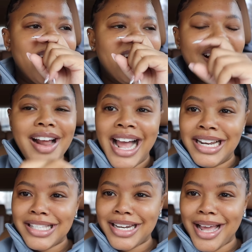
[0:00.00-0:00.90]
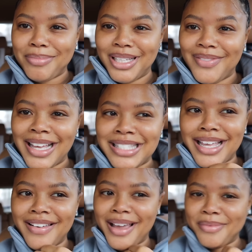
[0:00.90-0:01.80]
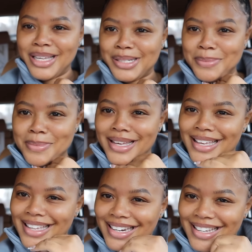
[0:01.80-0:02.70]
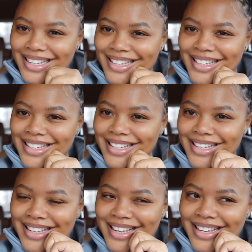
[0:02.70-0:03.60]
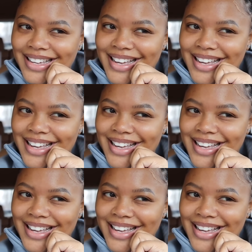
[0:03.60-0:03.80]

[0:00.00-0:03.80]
girl, I just cannot believe I saved that much money,